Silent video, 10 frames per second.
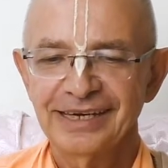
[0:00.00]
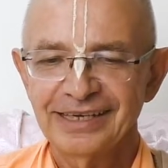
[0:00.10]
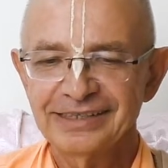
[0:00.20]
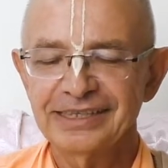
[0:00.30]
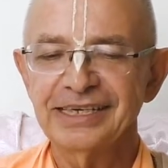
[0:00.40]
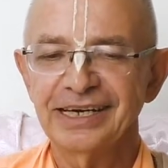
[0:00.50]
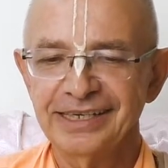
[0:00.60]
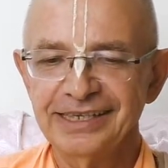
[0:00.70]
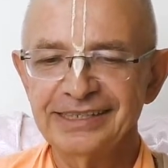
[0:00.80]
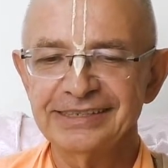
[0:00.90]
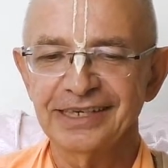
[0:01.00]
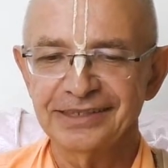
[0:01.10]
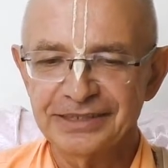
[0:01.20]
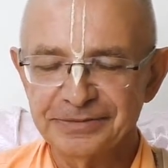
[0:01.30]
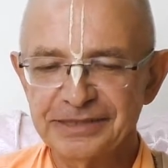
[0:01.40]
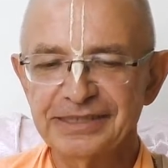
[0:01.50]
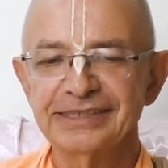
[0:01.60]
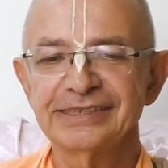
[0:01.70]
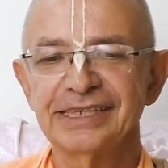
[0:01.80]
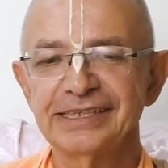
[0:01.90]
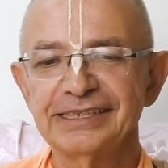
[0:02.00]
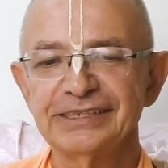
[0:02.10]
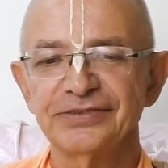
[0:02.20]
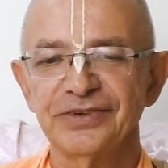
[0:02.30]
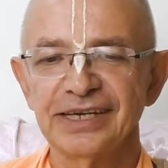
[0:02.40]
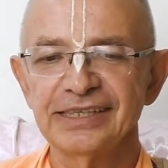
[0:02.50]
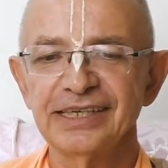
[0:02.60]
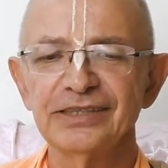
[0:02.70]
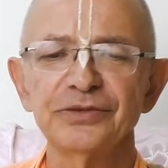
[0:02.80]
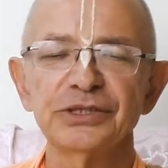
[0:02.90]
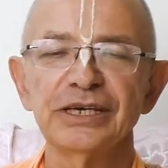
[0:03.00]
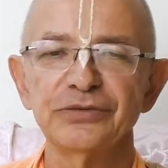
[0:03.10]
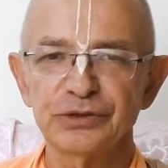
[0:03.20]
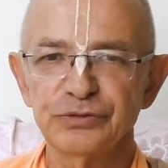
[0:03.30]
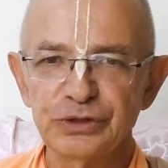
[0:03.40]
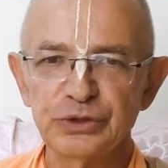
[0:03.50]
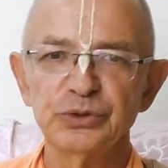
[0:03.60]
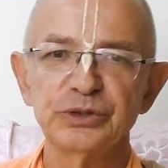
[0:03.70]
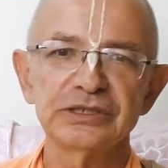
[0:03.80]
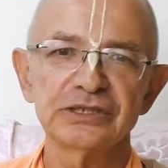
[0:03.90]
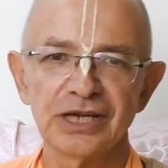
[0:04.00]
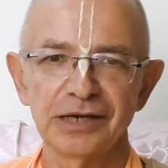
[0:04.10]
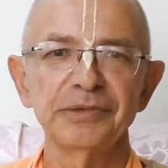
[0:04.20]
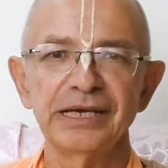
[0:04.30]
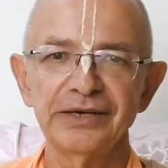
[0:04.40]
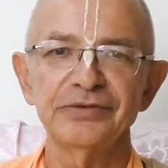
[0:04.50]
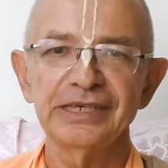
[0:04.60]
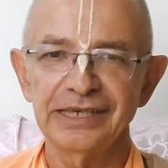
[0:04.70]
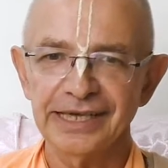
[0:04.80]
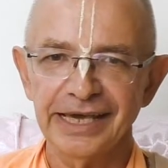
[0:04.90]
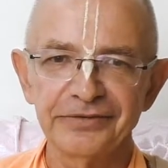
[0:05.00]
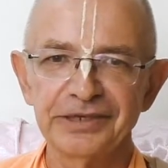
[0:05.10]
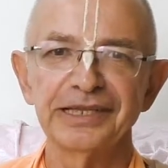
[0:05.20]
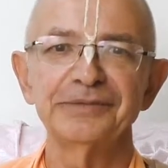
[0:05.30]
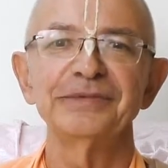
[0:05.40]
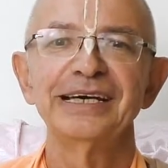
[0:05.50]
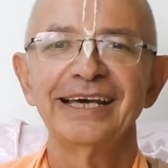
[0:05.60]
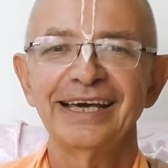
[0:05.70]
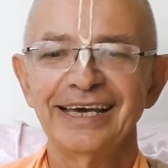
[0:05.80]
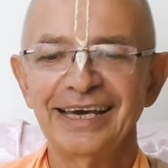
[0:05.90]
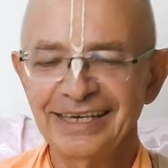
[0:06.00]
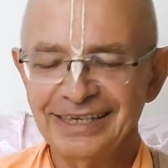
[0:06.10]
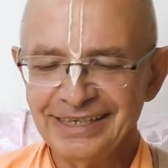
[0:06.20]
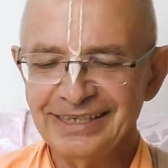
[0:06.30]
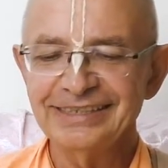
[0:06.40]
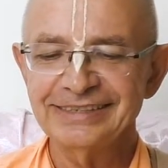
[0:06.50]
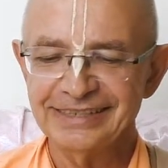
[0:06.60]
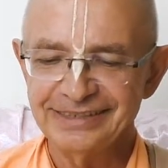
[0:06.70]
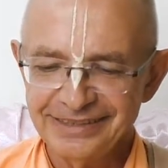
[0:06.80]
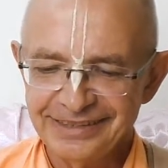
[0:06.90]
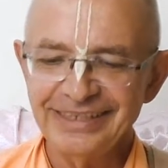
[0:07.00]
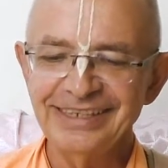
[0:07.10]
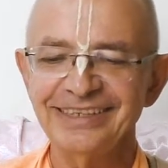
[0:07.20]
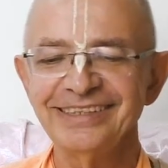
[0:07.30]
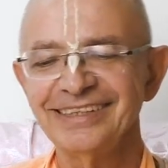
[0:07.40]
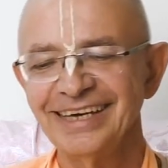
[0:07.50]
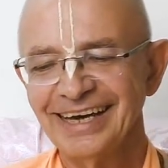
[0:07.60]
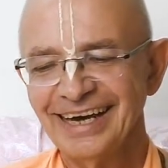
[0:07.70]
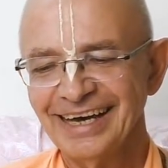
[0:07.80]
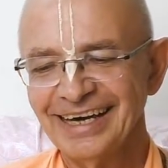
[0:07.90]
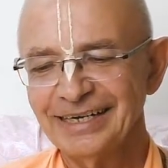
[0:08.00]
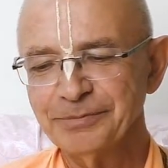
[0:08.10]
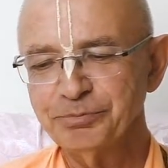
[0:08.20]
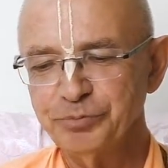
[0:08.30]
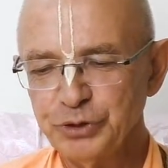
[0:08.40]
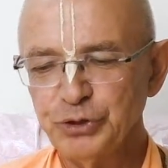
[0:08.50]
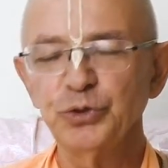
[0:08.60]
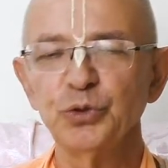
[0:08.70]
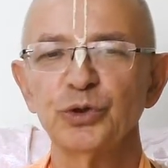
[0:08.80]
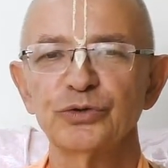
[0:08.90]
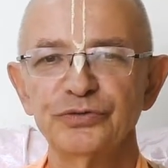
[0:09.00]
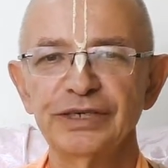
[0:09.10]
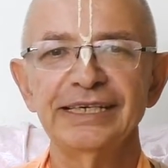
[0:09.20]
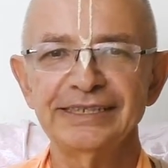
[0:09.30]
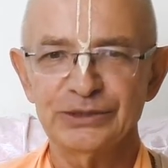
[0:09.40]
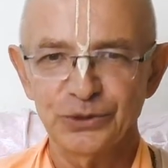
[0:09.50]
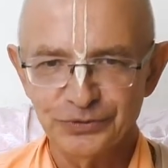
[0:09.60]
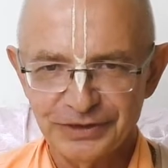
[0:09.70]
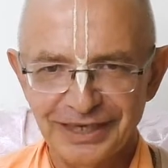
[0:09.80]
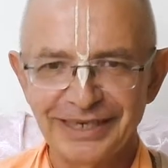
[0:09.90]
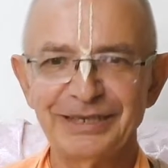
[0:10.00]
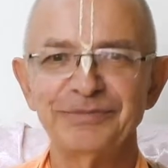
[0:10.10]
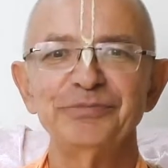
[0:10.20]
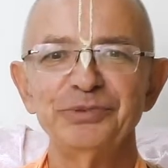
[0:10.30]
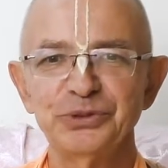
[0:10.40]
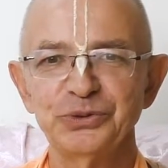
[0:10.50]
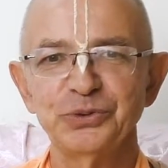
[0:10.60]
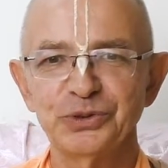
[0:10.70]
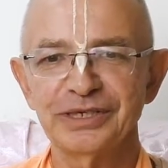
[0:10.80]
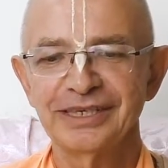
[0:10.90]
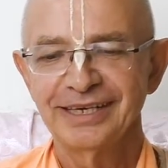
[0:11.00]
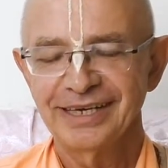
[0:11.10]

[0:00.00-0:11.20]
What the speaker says: that Hari is ultimately satisfied, and whatever we do is shrama eva hi kevalam, is indeed pure waste of time, pure